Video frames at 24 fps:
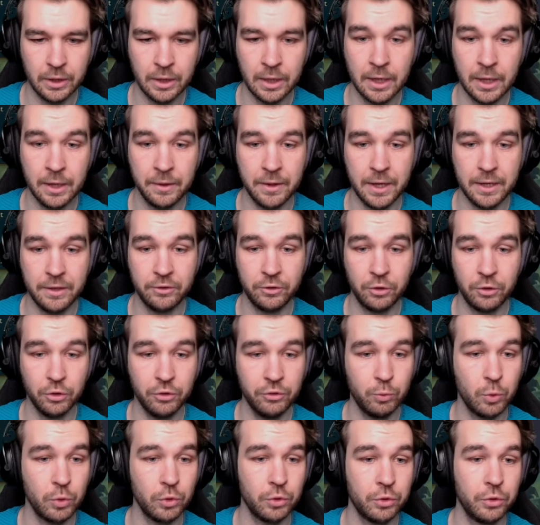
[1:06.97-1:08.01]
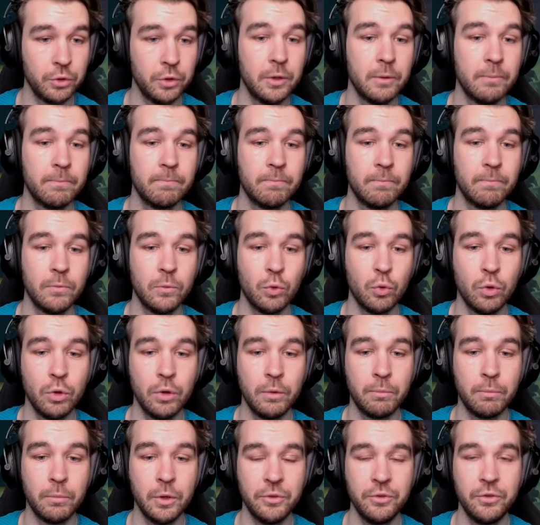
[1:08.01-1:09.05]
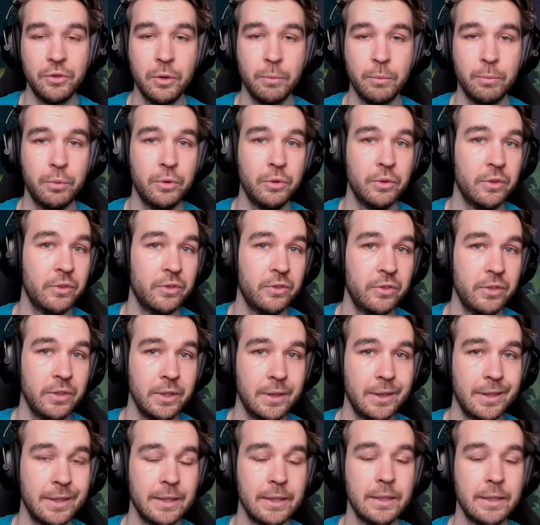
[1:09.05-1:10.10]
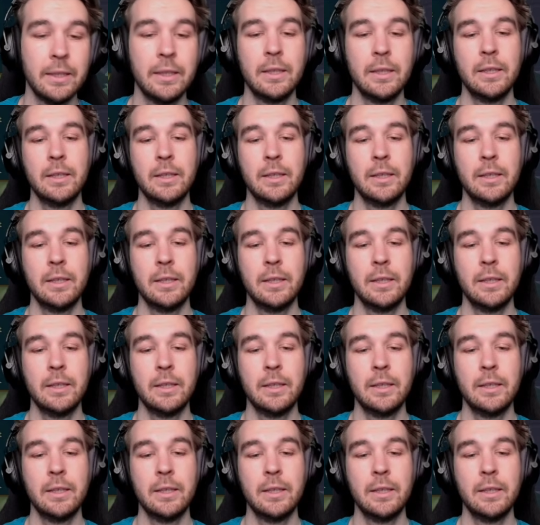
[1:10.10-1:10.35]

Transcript: and that is Gustwalker or Mossthumper Seedling.